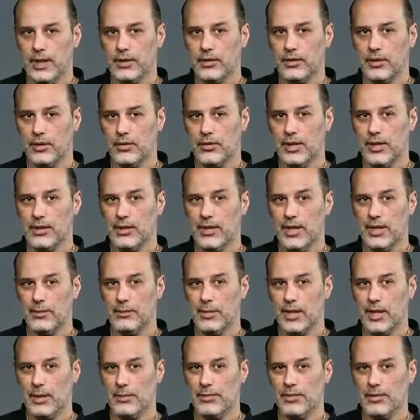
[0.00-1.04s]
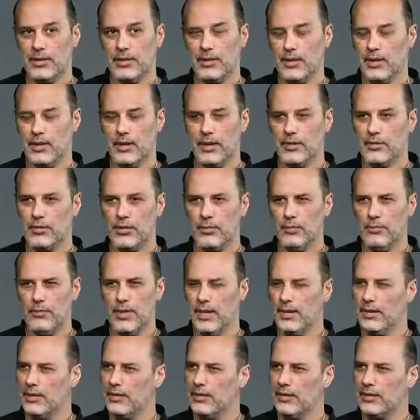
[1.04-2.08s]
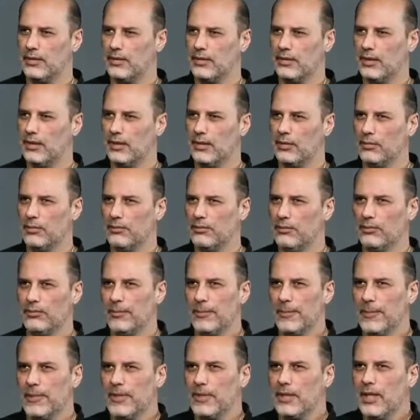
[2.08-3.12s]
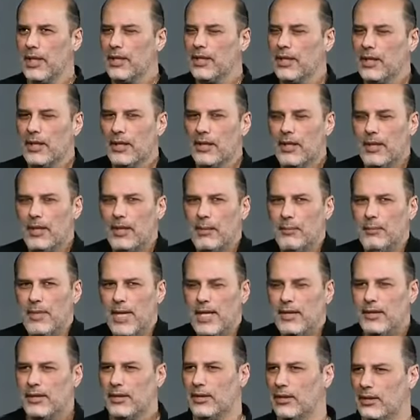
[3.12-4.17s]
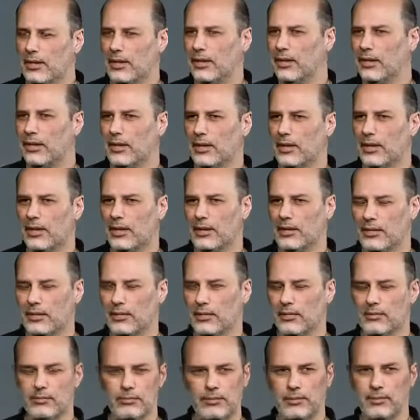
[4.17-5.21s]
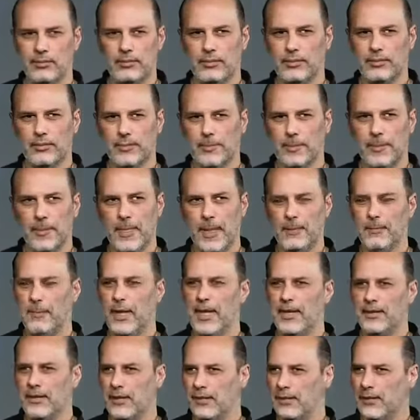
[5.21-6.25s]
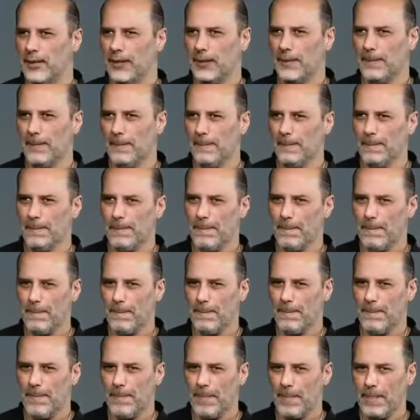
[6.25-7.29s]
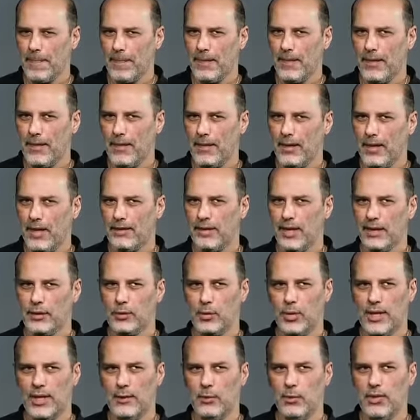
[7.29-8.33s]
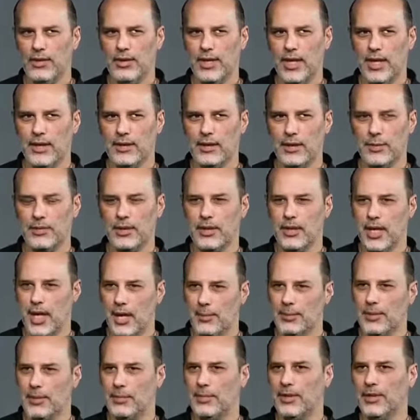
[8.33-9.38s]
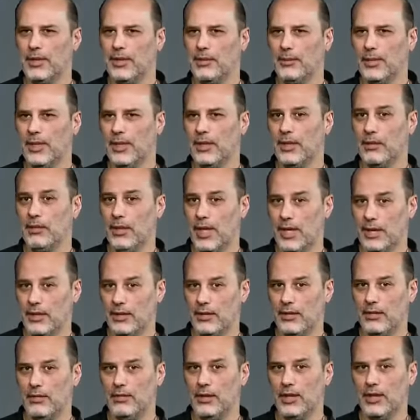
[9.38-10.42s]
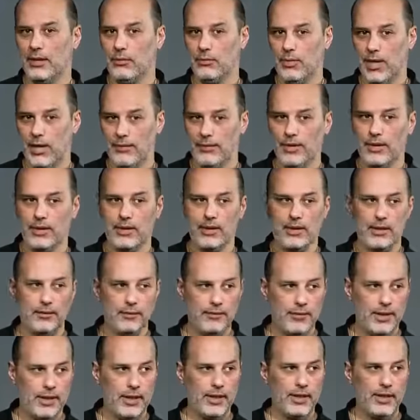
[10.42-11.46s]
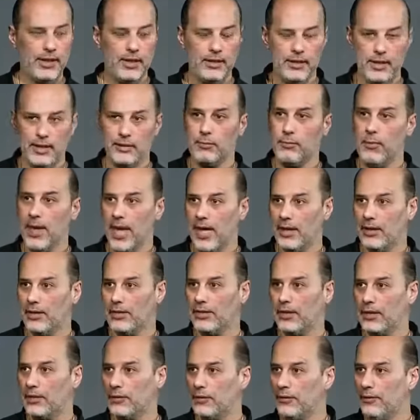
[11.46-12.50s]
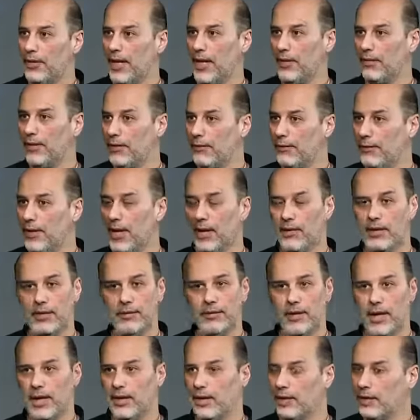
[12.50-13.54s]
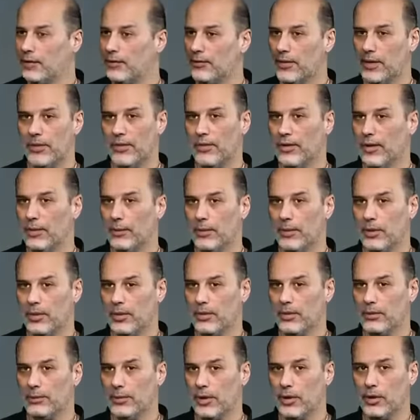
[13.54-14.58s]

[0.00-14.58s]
And so this then becomes a tremendous, study, an amazing thing. And that's why with that comes an optimism and a gratitude and a reverence and a feeling that this matters. It's very, very vital. It's very, very important.